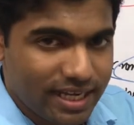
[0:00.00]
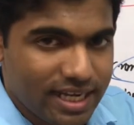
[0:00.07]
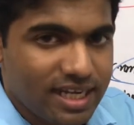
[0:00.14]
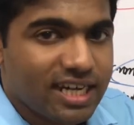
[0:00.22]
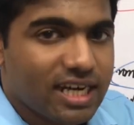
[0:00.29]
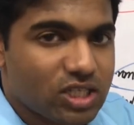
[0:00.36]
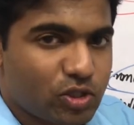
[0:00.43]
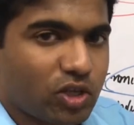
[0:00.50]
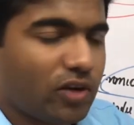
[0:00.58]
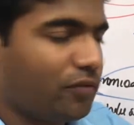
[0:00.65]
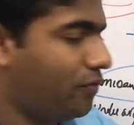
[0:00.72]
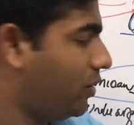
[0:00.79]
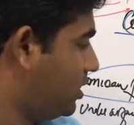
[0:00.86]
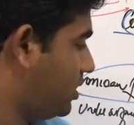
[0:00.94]
inner
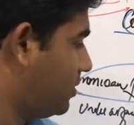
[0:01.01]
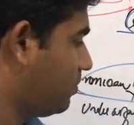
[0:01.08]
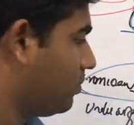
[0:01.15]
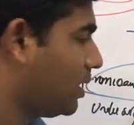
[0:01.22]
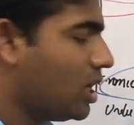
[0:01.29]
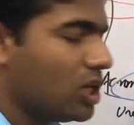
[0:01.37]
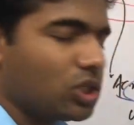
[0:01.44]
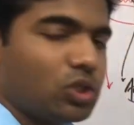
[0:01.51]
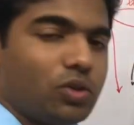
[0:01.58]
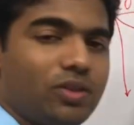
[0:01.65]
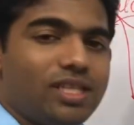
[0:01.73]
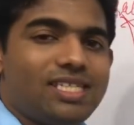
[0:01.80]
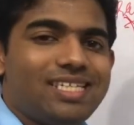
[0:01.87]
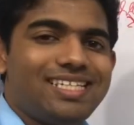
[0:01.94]
surface so
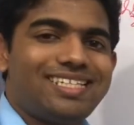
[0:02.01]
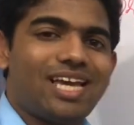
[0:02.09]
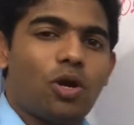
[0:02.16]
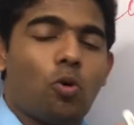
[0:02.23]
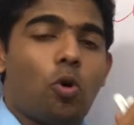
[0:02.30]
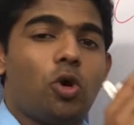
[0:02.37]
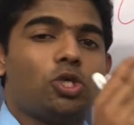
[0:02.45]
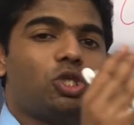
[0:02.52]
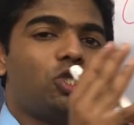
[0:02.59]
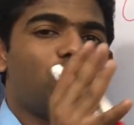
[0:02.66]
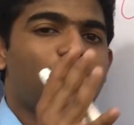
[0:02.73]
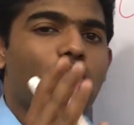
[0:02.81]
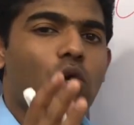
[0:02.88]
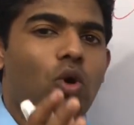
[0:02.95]
this is an
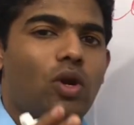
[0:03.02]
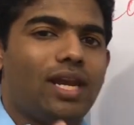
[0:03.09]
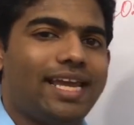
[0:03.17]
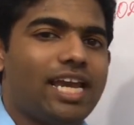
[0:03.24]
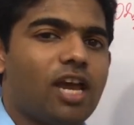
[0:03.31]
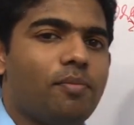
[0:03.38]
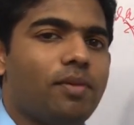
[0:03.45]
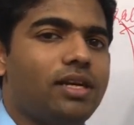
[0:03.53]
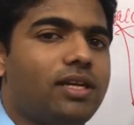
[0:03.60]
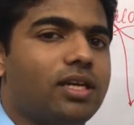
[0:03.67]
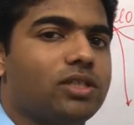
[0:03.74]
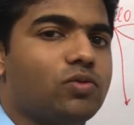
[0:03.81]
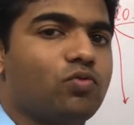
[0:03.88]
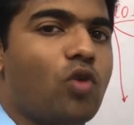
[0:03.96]

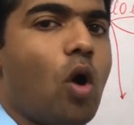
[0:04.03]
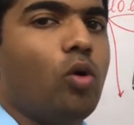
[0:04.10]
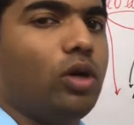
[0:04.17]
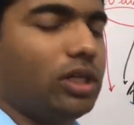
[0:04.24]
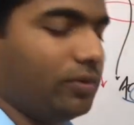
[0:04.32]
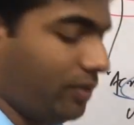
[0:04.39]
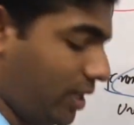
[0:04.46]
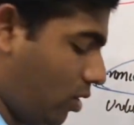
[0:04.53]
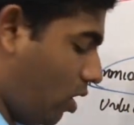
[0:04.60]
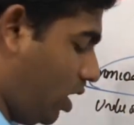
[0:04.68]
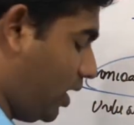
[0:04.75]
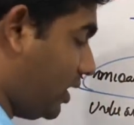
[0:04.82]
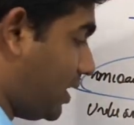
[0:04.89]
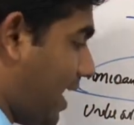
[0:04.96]
osteoligamentous vault. We call
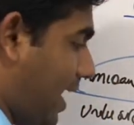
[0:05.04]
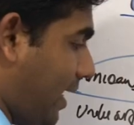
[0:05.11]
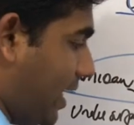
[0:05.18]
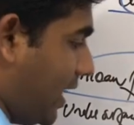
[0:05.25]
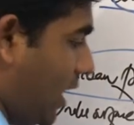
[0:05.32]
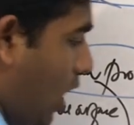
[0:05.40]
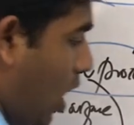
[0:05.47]
it like a